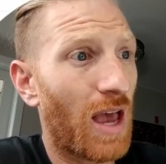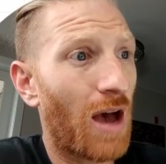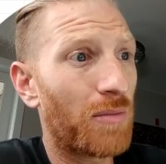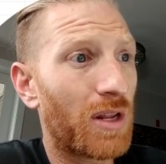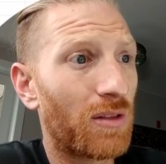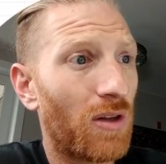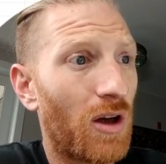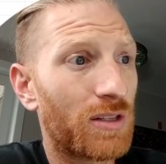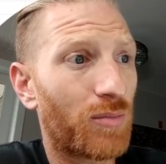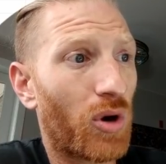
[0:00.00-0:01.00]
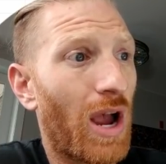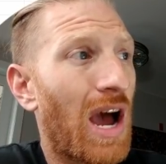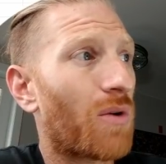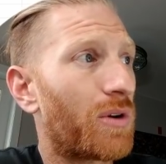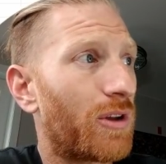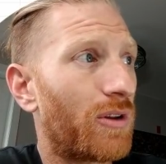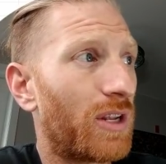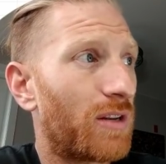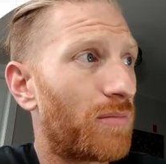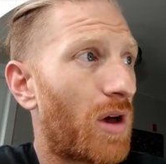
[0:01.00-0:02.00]
how many lawns per hour do you
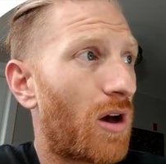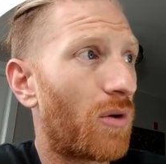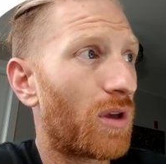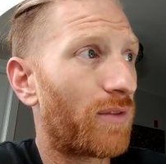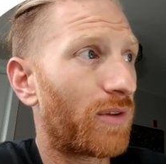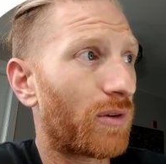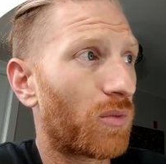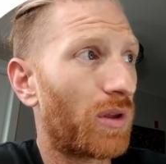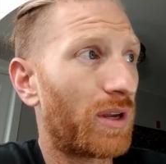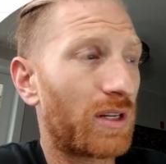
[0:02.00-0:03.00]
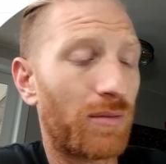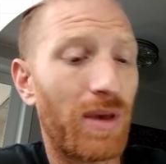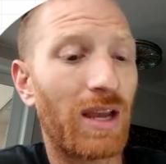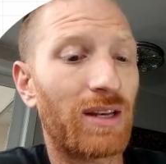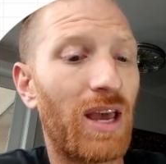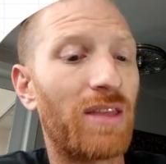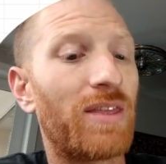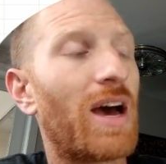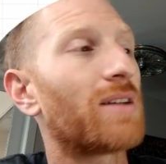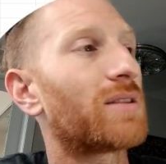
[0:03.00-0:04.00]
need to mow if you're willing to make
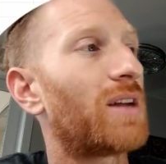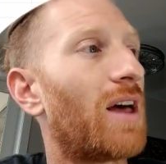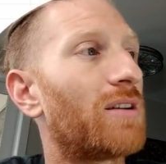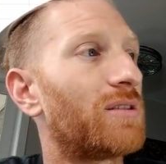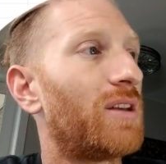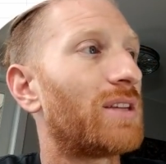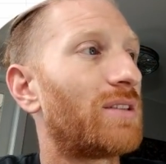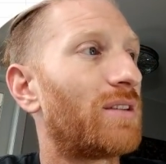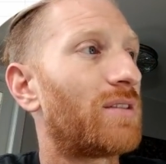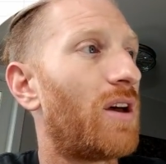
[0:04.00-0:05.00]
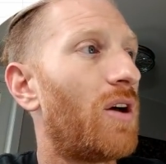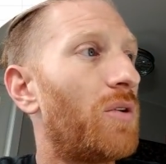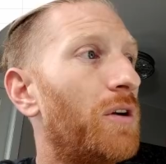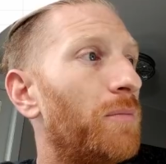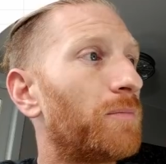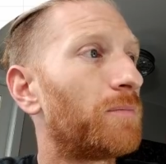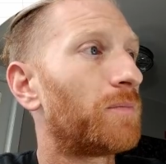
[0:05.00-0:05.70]
$10,000 less as the owner.